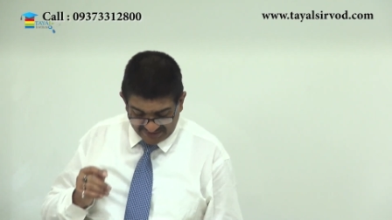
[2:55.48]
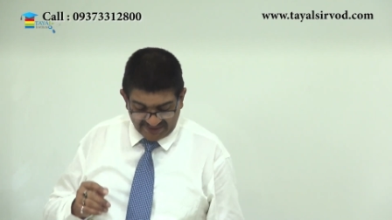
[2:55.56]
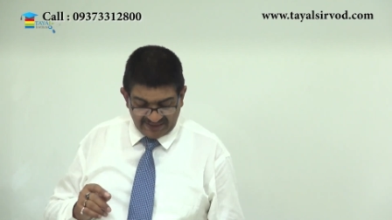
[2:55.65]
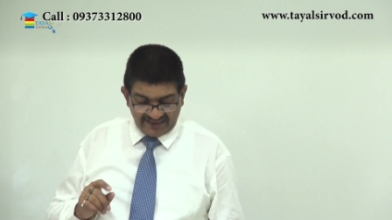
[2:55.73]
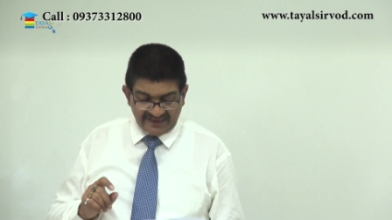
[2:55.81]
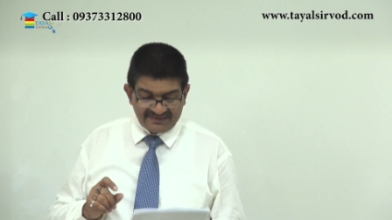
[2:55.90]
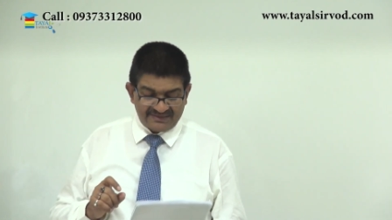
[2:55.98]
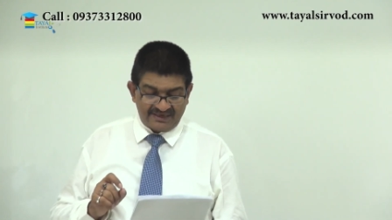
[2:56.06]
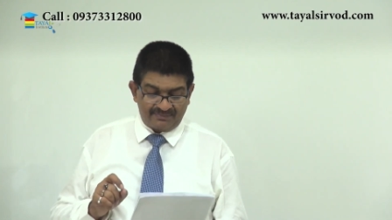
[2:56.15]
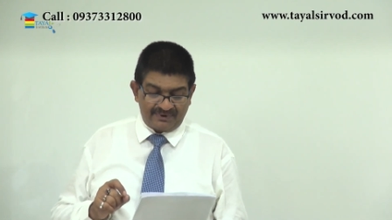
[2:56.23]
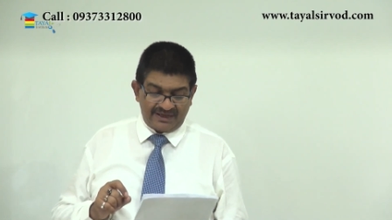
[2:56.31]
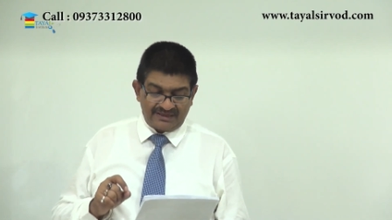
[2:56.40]
is analyze
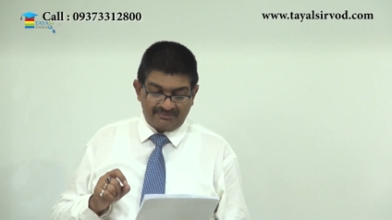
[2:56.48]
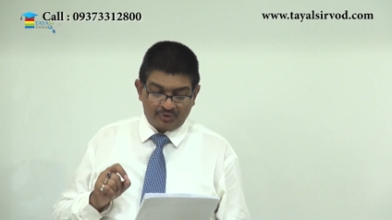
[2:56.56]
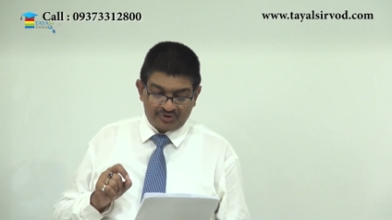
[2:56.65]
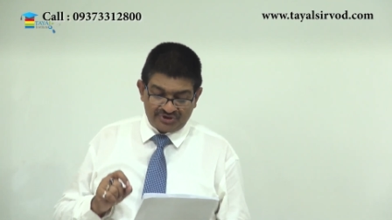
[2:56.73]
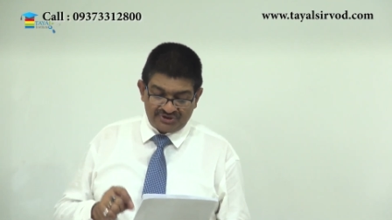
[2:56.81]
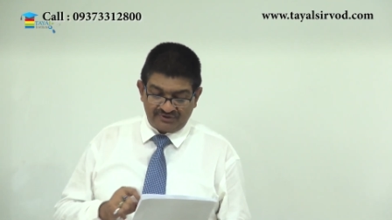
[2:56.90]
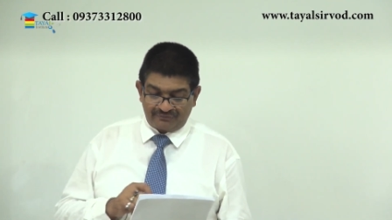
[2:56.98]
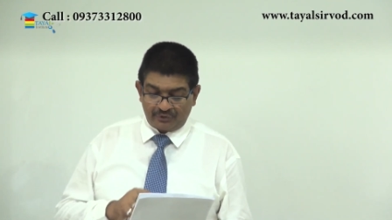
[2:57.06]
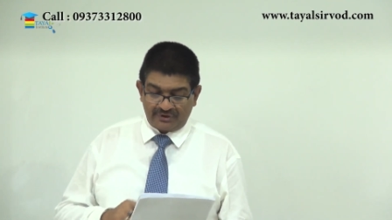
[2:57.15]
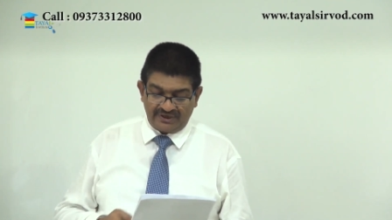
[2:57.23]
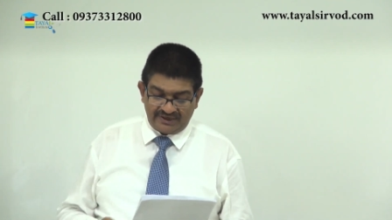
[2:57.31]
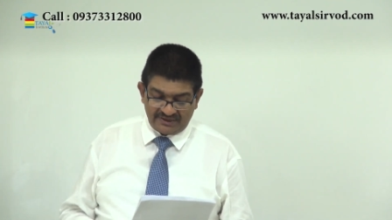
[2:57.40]
and apply the procedure
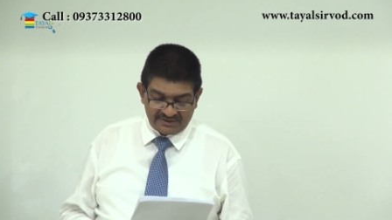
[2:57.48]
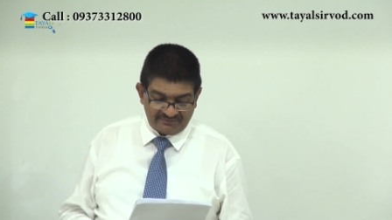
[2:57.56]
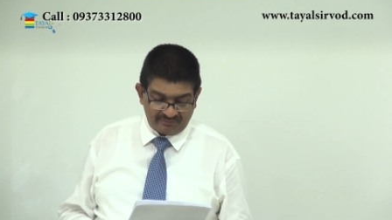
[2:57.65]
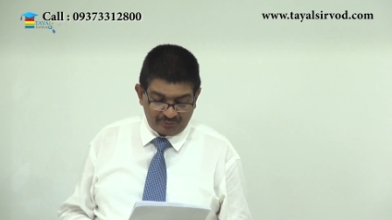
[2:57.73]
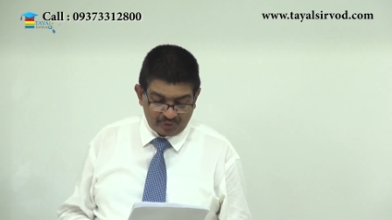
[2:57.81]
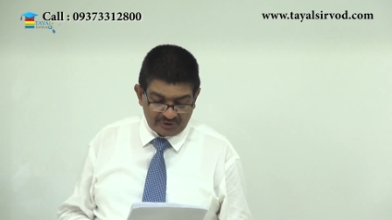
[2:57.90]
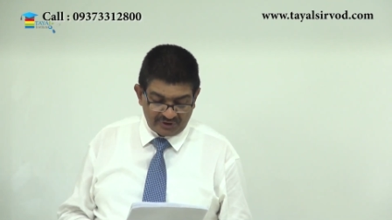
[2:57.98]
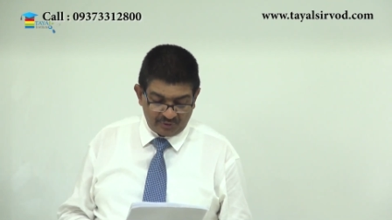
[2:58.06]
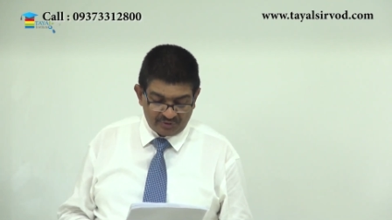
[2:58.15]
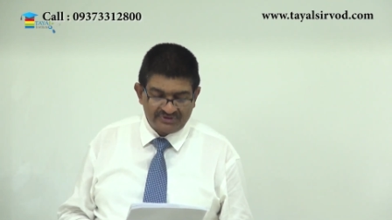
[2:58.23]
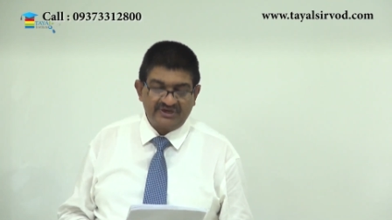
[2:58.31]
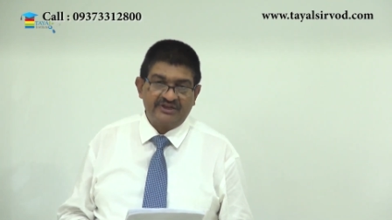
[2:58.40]
for clearance of imported
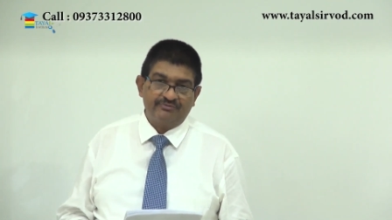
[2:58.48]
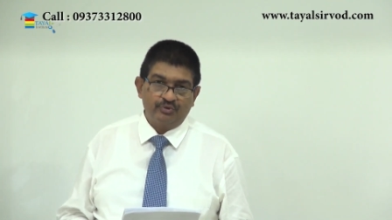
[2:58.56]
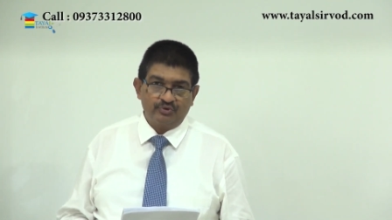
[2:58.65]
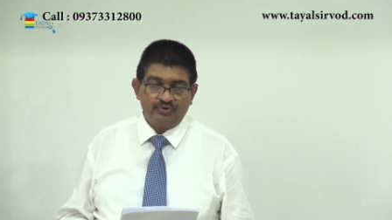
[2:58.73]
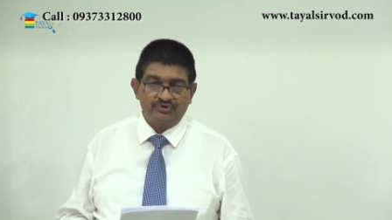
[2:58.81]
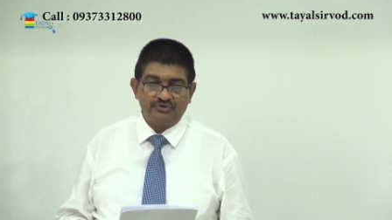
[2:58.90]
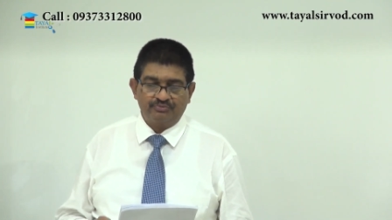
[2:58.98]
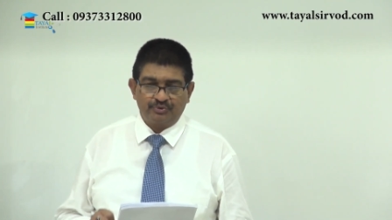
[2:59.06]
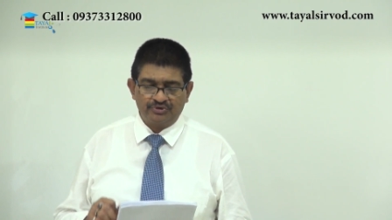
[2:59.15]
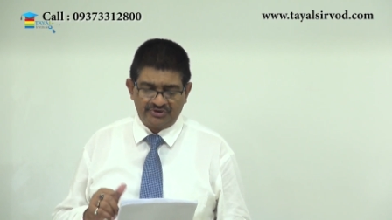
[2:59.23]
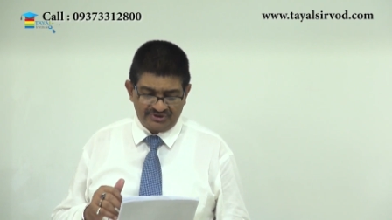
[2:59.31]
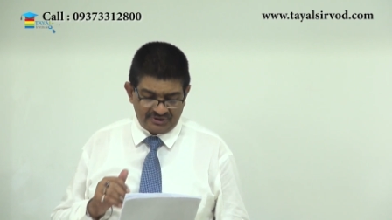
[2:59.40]
goods and export goods. So
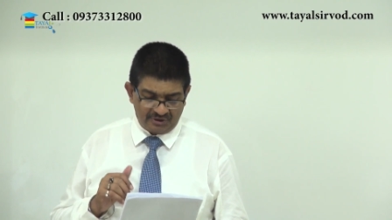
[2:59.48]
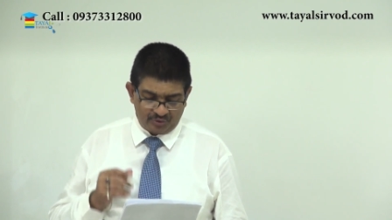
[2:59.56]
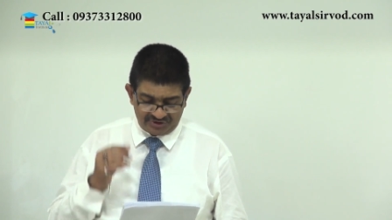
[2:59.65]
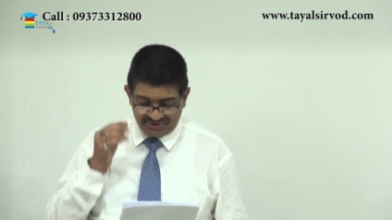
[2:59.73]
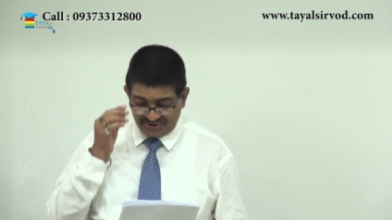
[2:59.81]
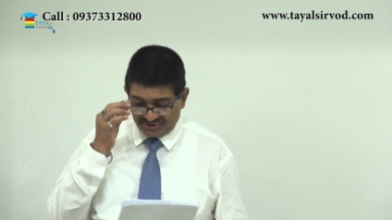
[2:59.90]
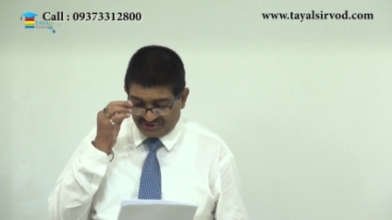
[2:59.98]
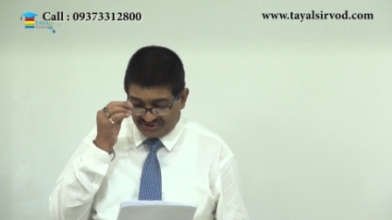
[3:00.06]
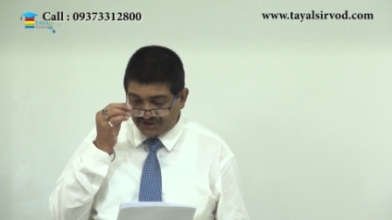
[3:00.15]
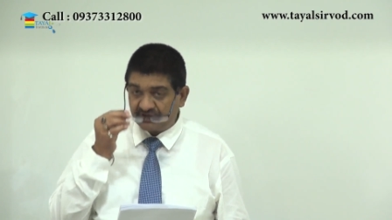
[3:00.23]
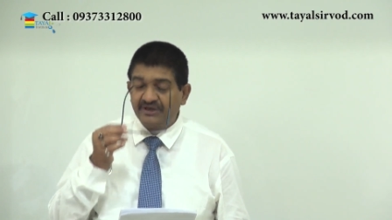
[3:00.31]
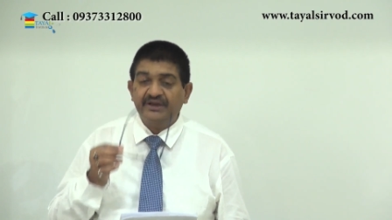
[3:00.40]
procedural questions
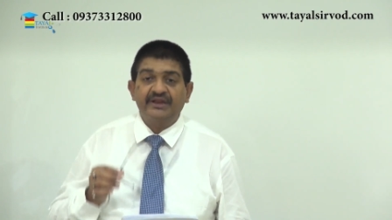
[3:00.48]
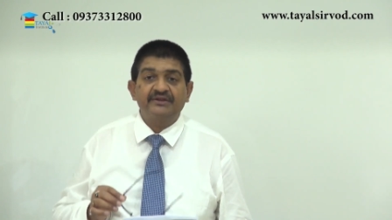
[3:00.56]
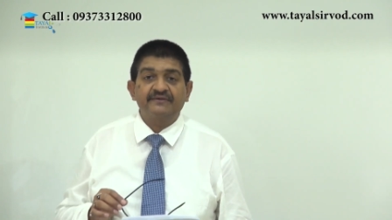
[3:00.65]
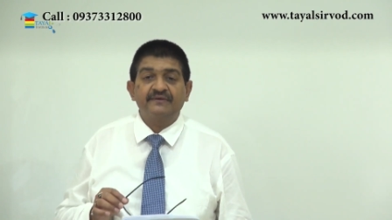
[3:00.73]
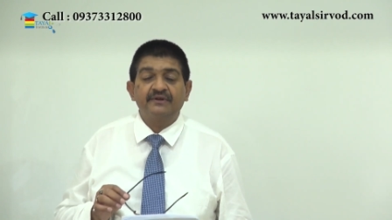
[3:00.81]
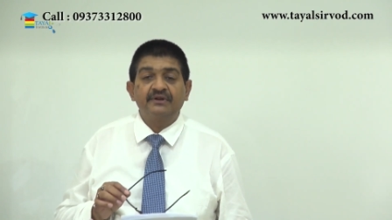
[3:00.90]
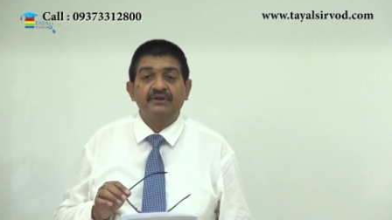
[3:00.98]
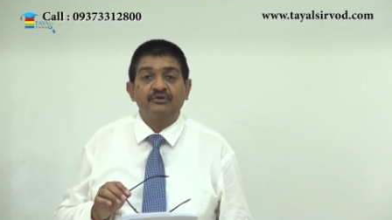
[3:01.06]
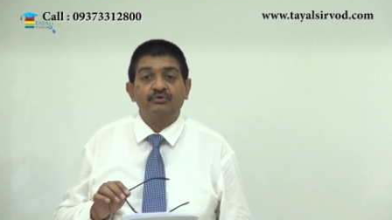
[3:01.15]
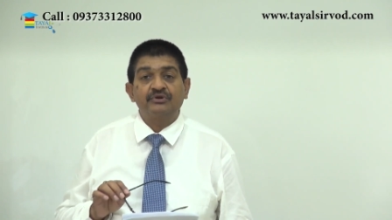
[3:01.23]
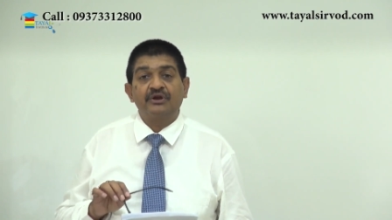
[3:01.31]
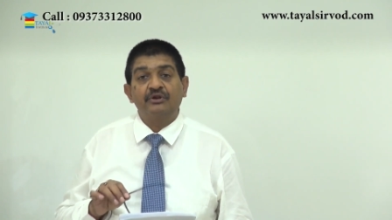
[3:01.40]
generally is,
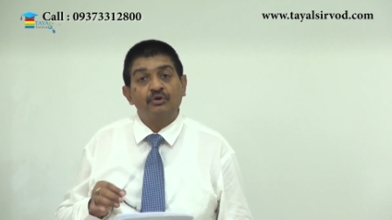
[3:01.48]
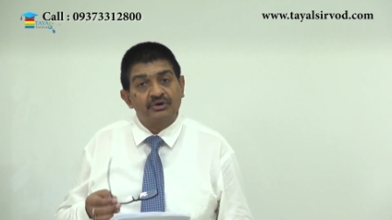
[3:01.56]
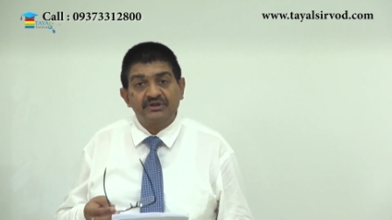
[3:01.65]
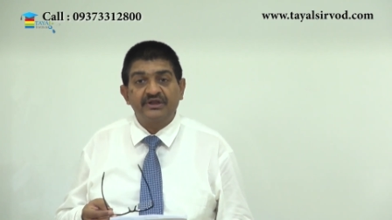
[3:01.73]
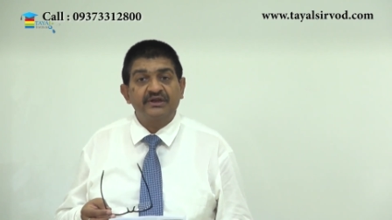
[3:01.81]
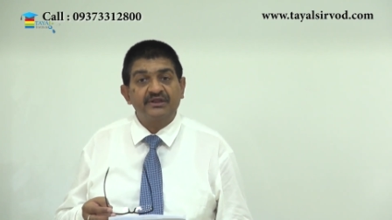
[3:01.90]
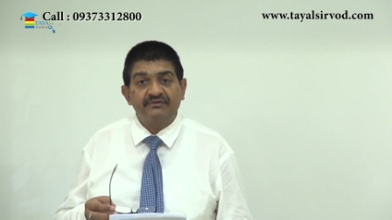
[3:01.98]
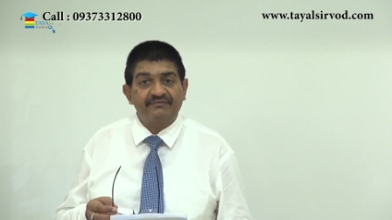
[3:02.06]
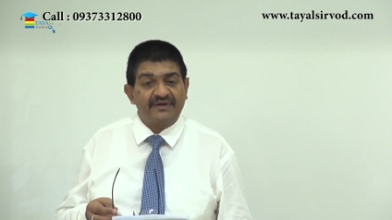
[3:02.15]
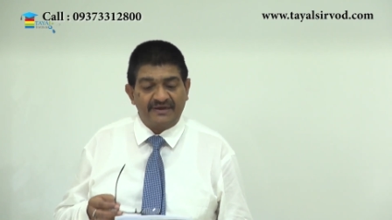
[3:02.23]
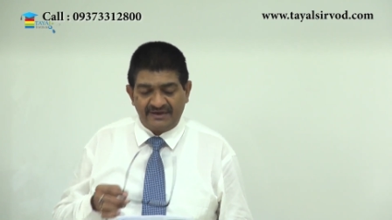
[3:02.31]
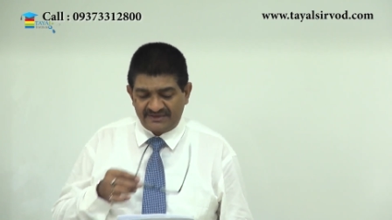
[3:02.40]
those are not there in the
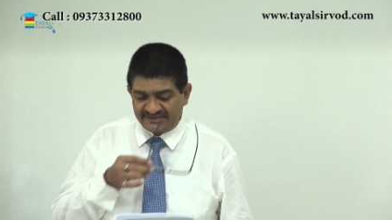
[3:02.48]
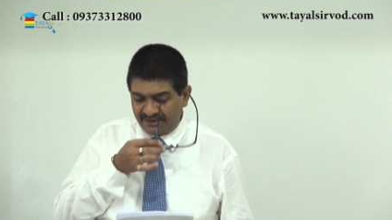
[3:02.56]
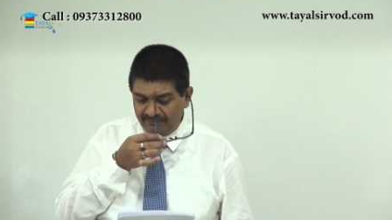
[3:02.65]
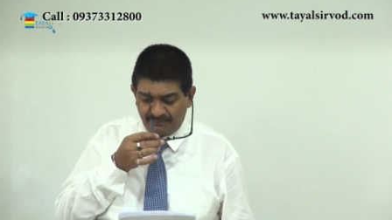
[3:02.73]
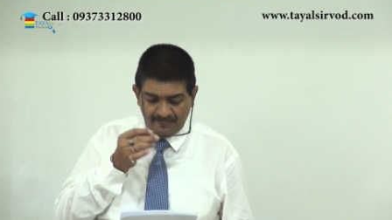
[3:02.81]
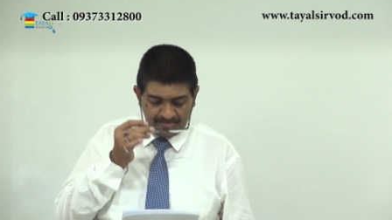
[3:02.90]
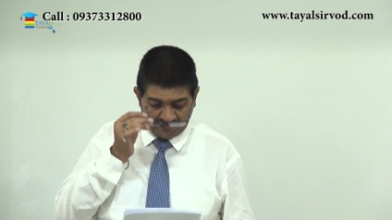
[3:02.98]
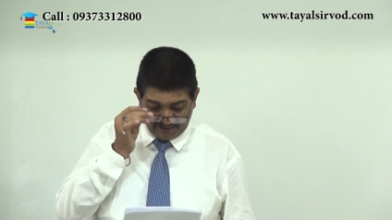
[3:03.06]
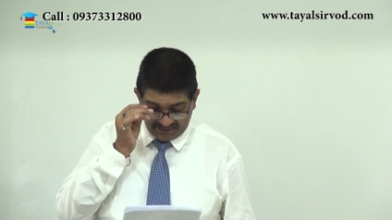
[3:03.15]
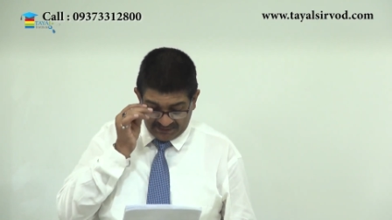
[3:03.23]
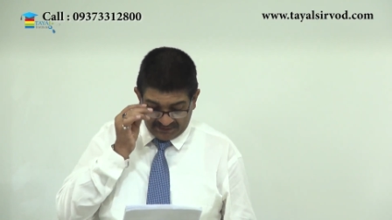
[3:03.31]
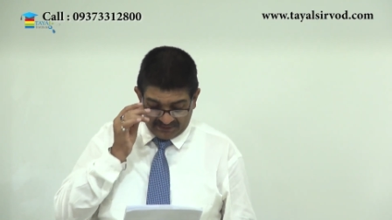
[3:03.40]
final exam.
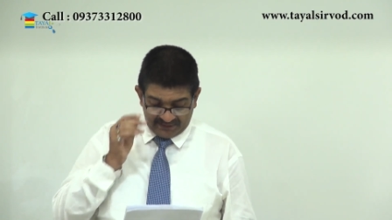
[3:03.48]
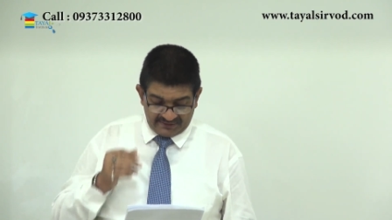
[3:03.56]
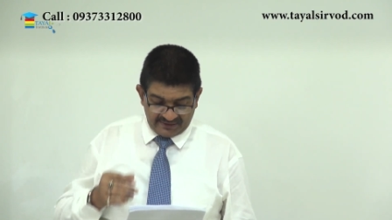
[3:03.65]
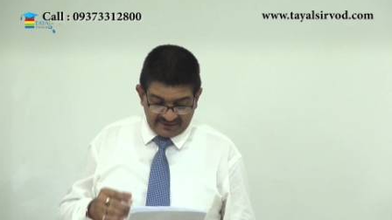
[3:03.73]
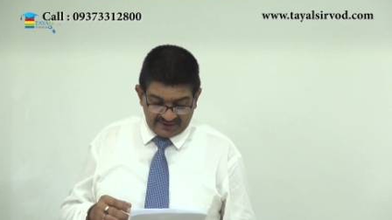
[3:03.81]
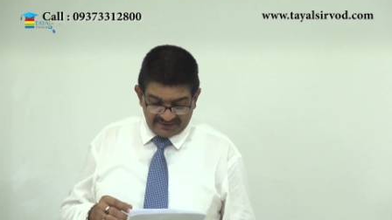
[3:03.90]
Then